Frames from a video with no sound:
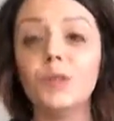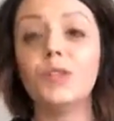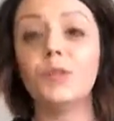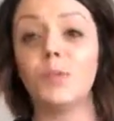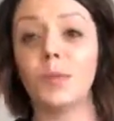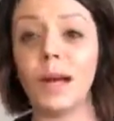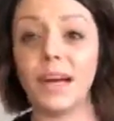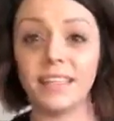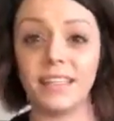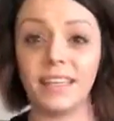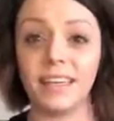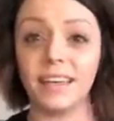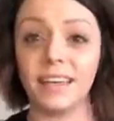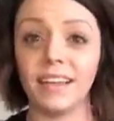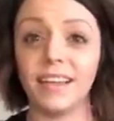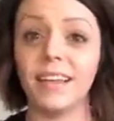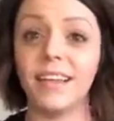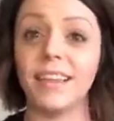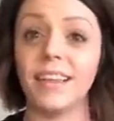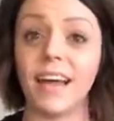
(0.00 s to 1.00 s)

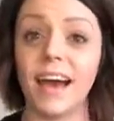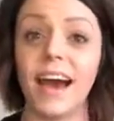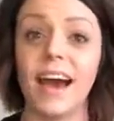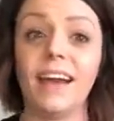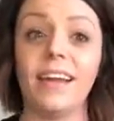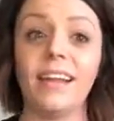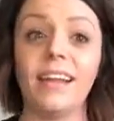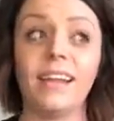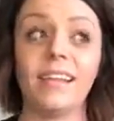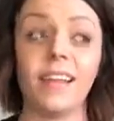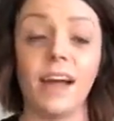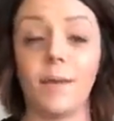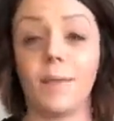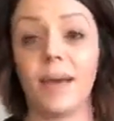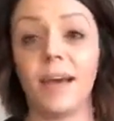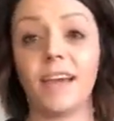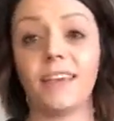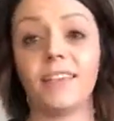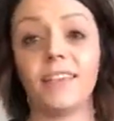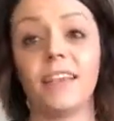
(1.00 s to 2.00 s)
blessing that
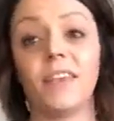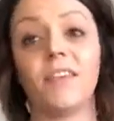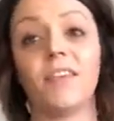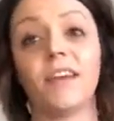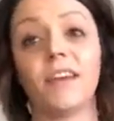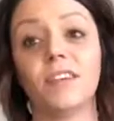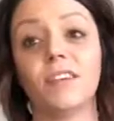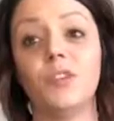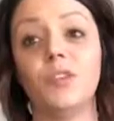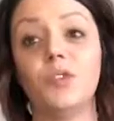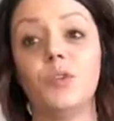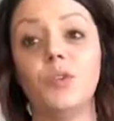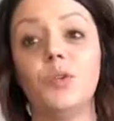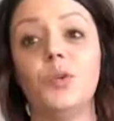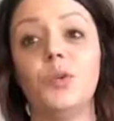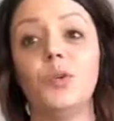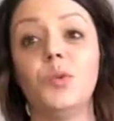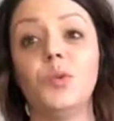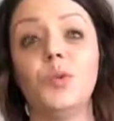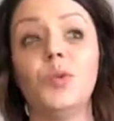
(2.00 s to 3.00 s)
Limelight has given us
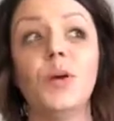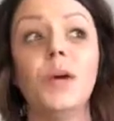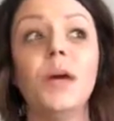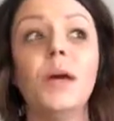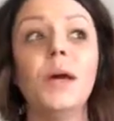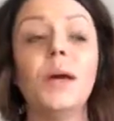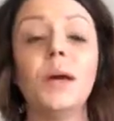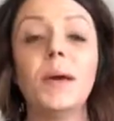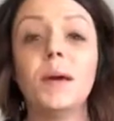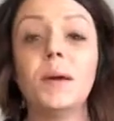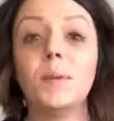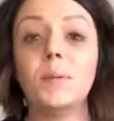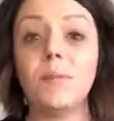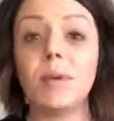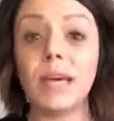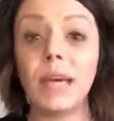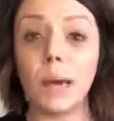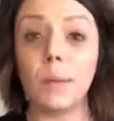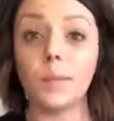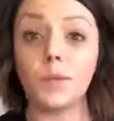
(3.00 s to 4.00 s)
to
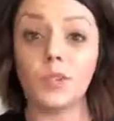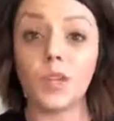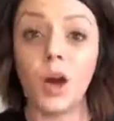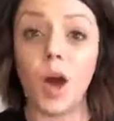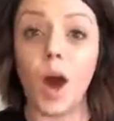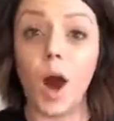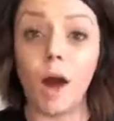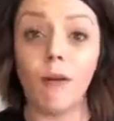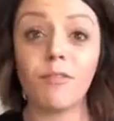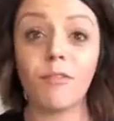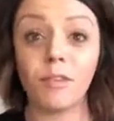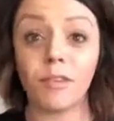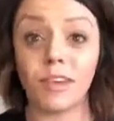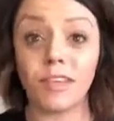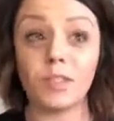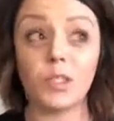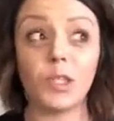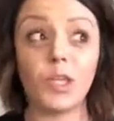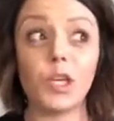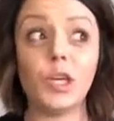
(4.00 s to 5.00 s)
be able to offer
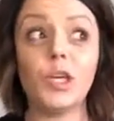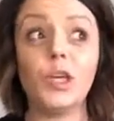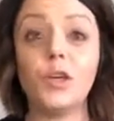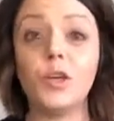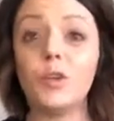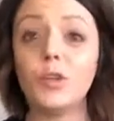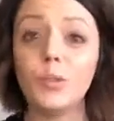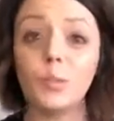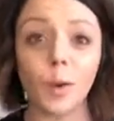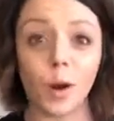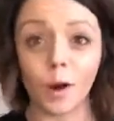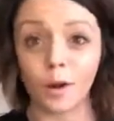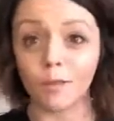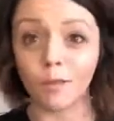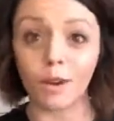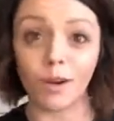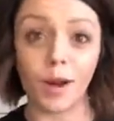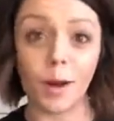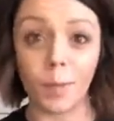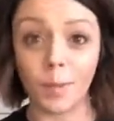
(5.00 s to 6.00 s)
this. It's a huge part of
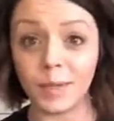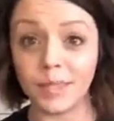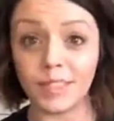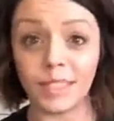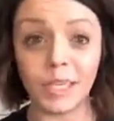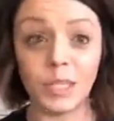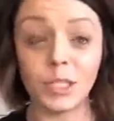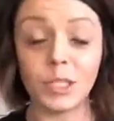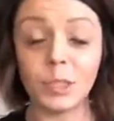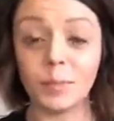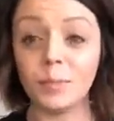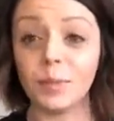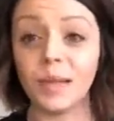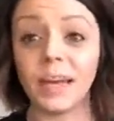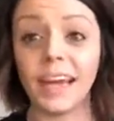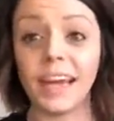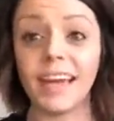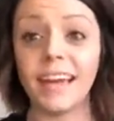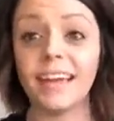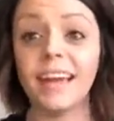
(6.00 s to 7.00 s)
our compensation
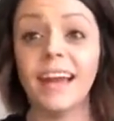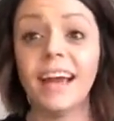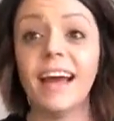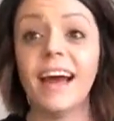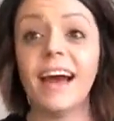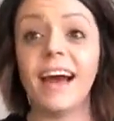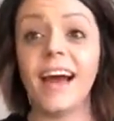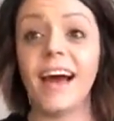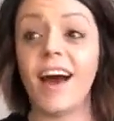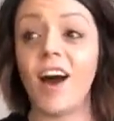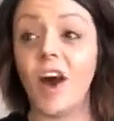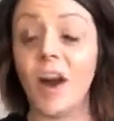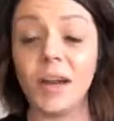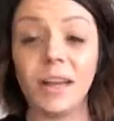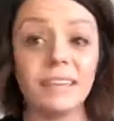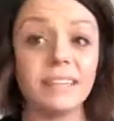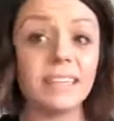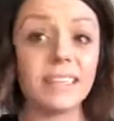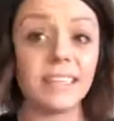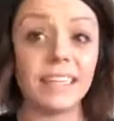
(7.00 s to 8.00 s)
plan.
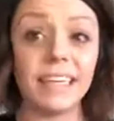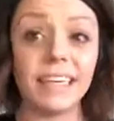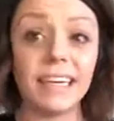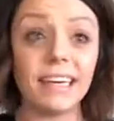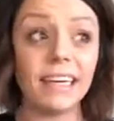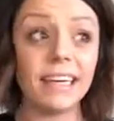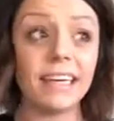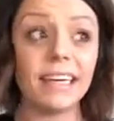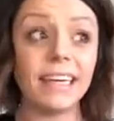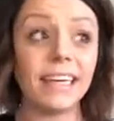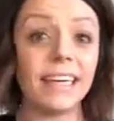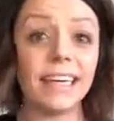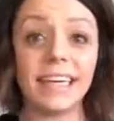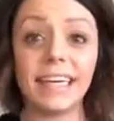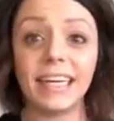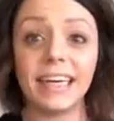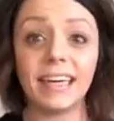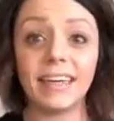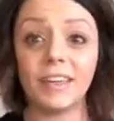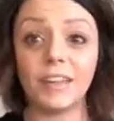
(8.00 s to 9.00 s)
Honestly,
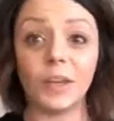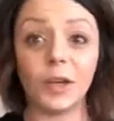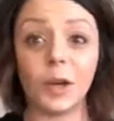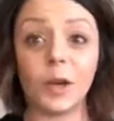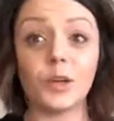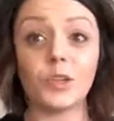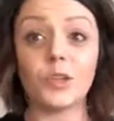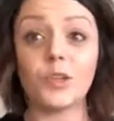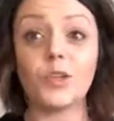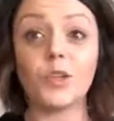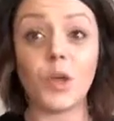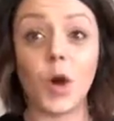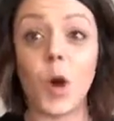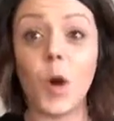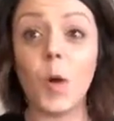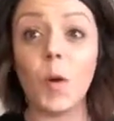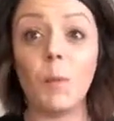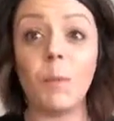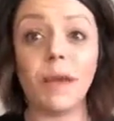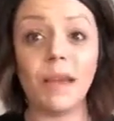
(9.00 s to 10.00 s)
there are
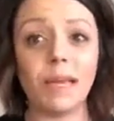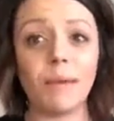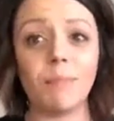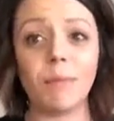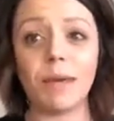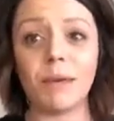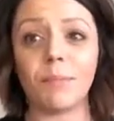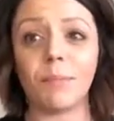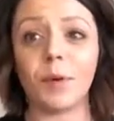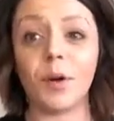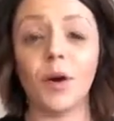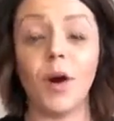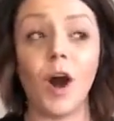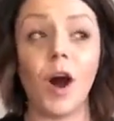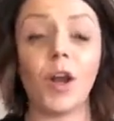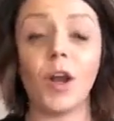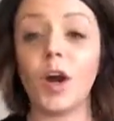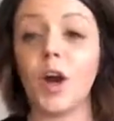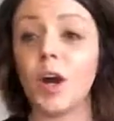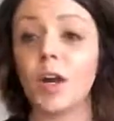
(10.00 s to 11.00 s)
so many people
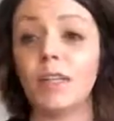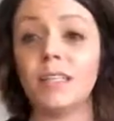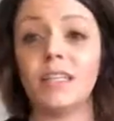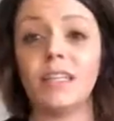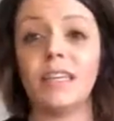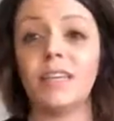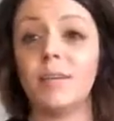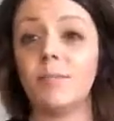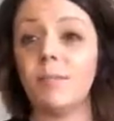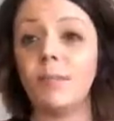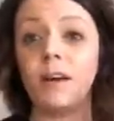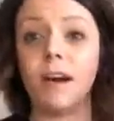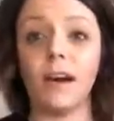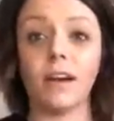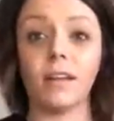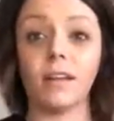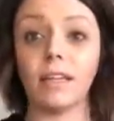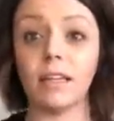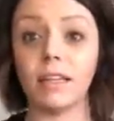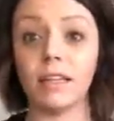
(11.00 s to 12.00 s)
on our team
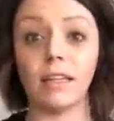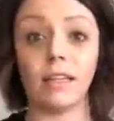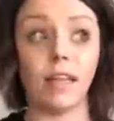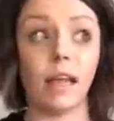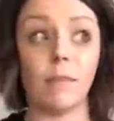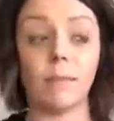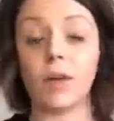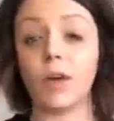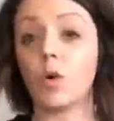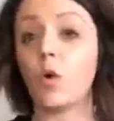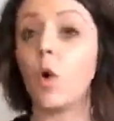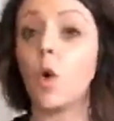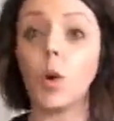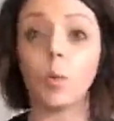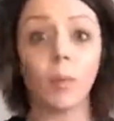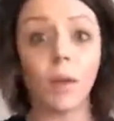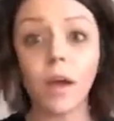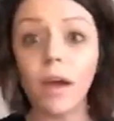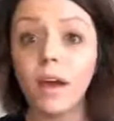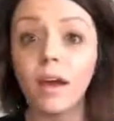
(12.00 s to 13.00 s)
on Limelight
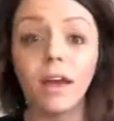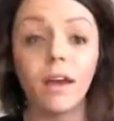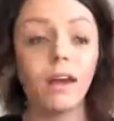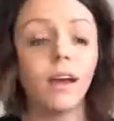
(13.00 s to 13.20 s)
Corporate